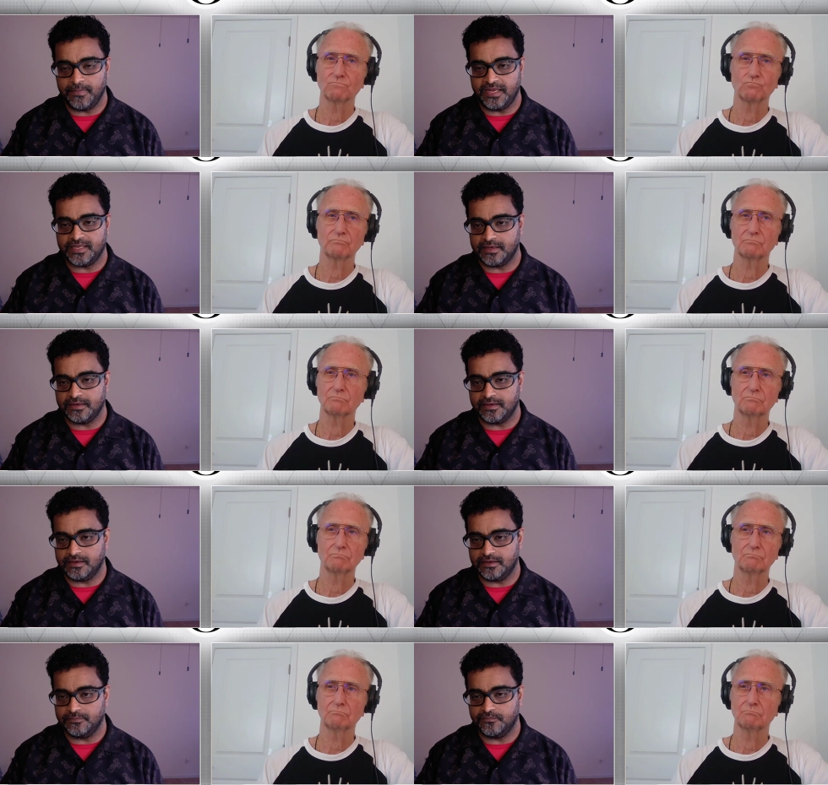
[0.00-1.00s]
Speaker 1: meat and
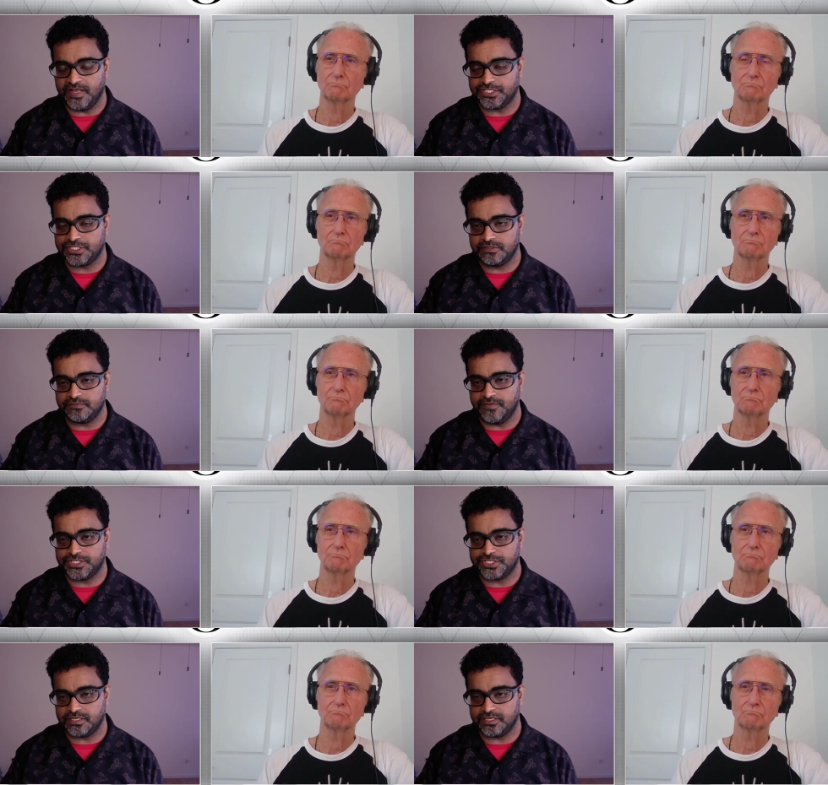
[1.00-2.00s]
um, veg-
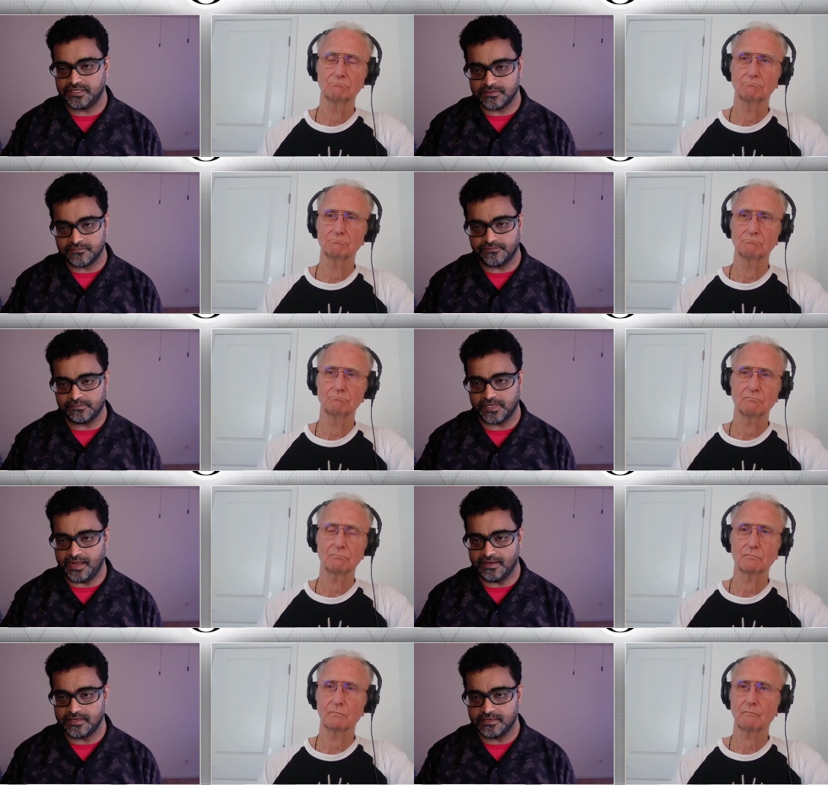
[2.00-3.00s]
vegetarian
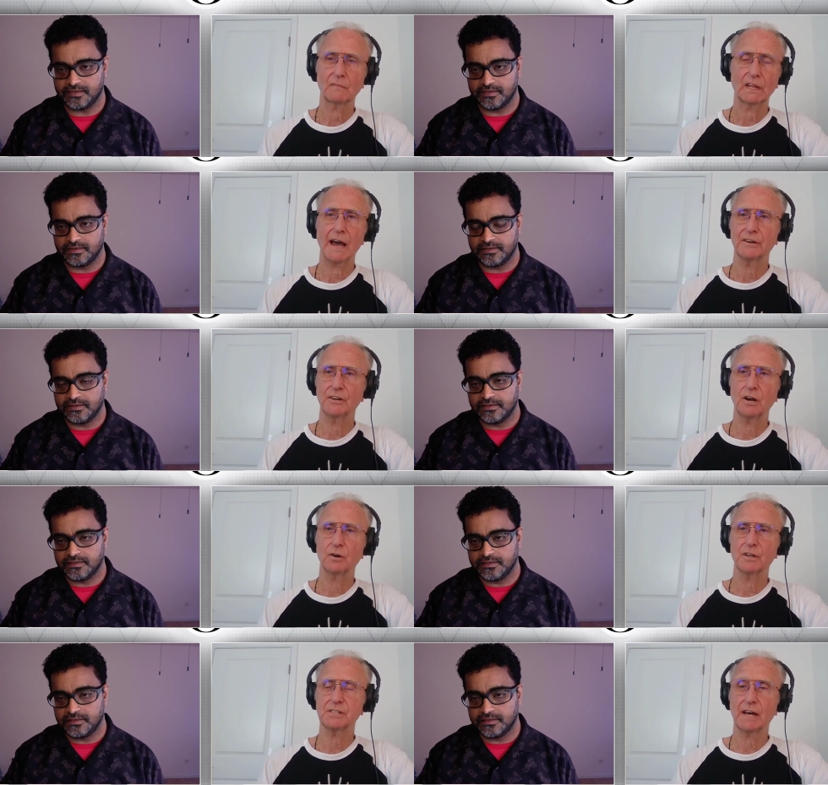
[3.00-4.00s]
diet?
Speaker 2: I don't
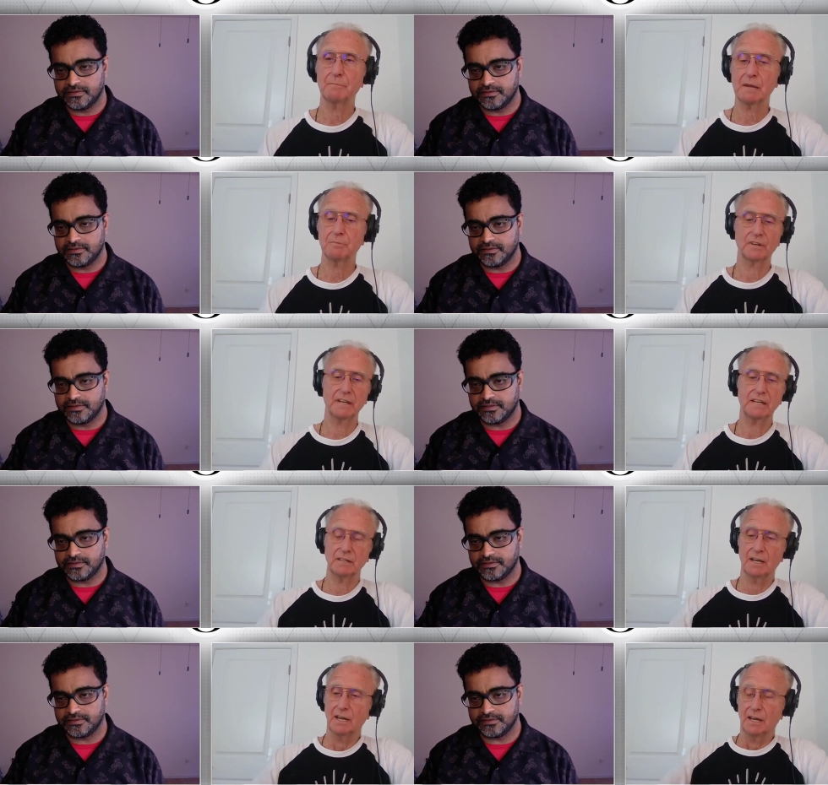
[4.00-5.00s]
know. There's a lot of people that
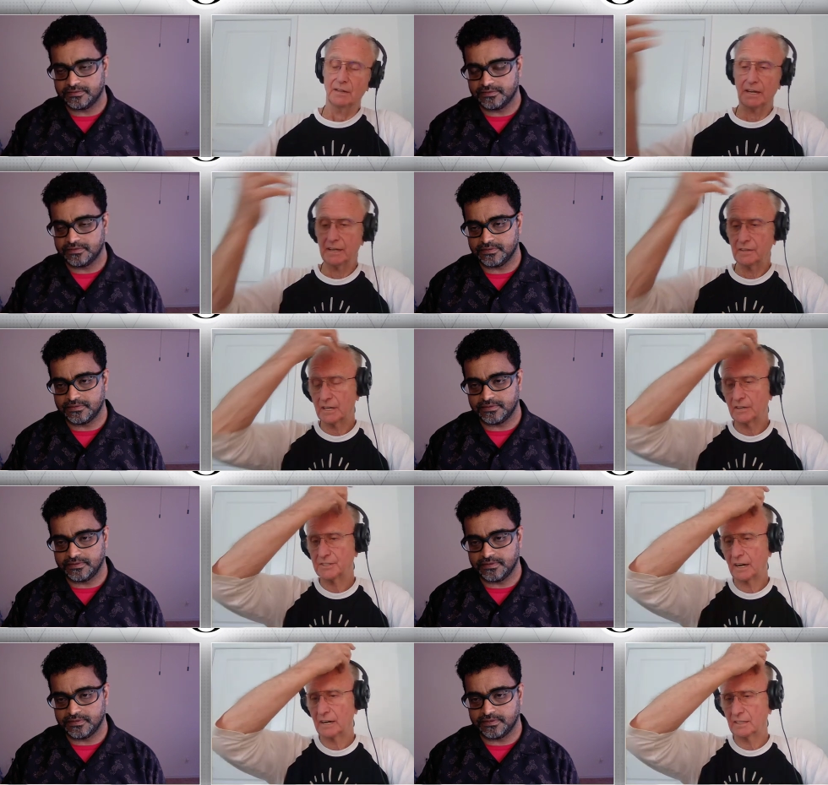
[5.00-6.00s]
eat that eat their
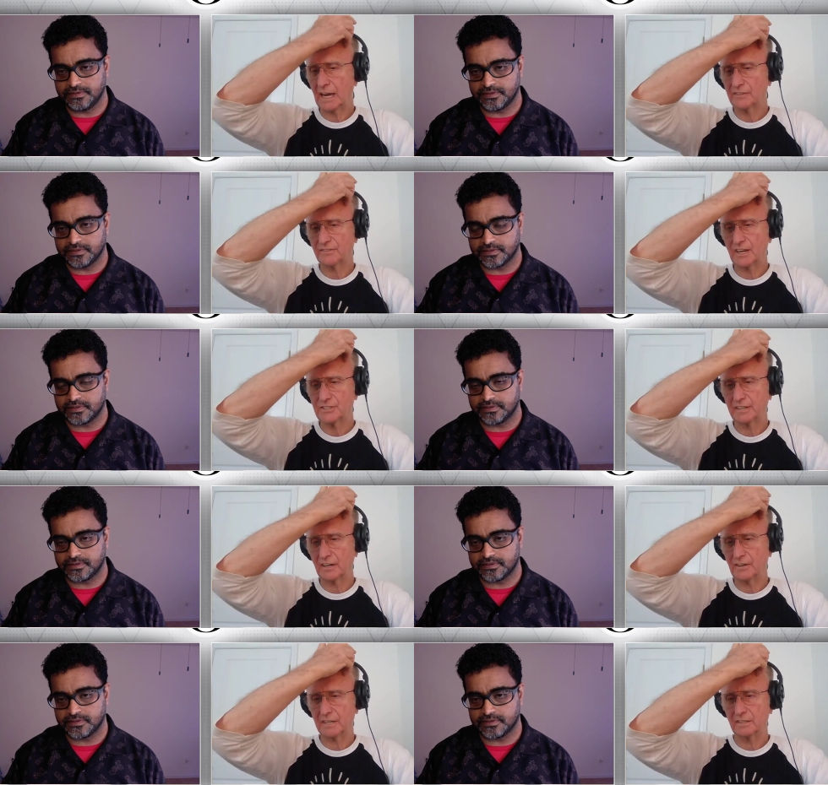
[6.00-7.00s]
entire lives
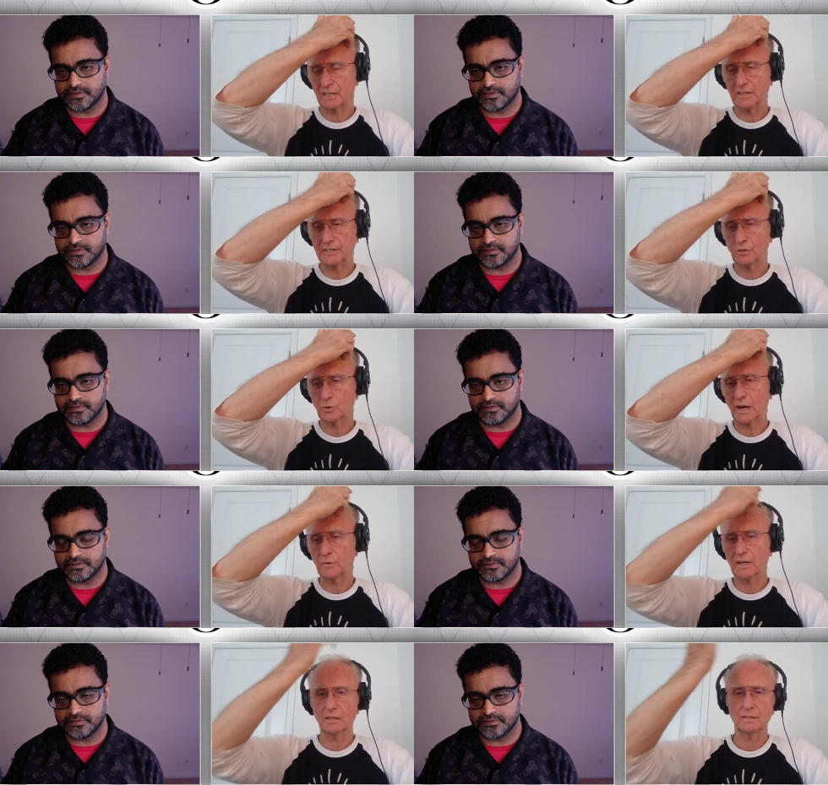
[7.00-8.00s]
vegetarian, and they do quite
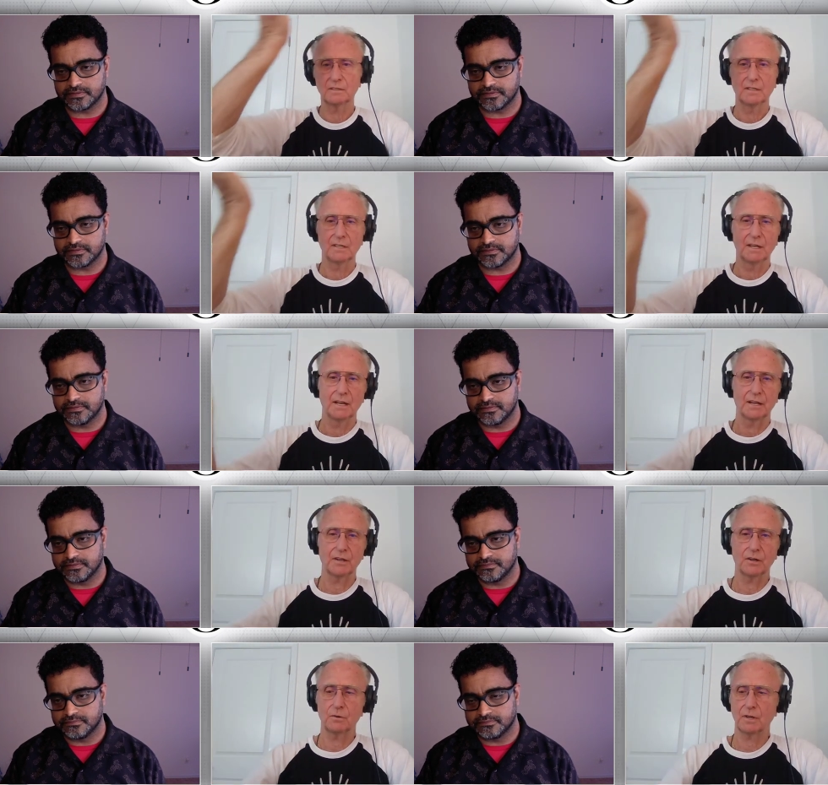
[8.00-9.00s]
well.
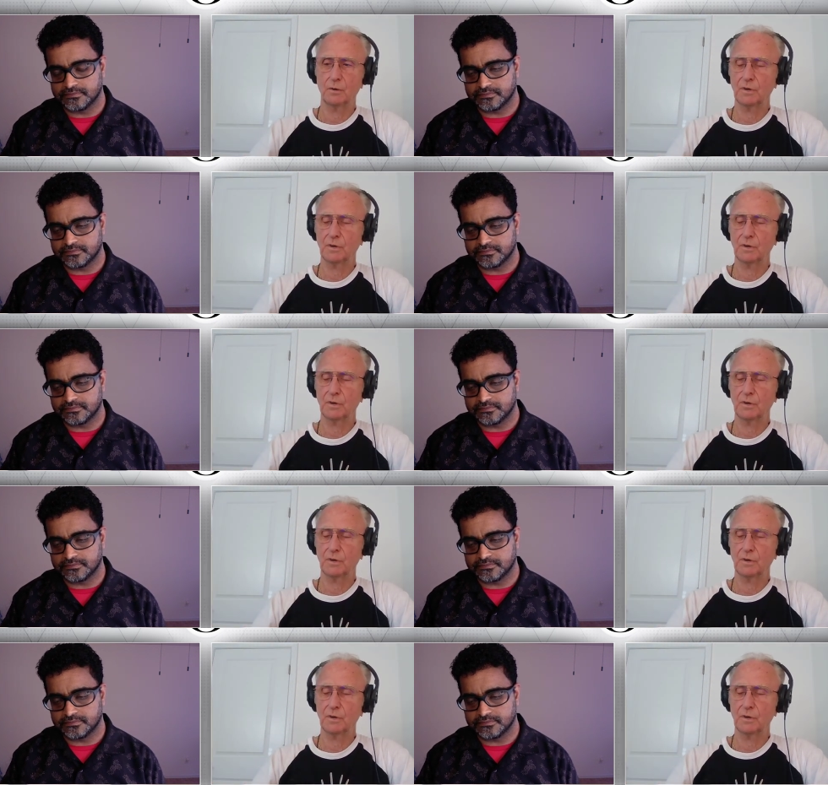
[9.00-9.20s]
You know, uh,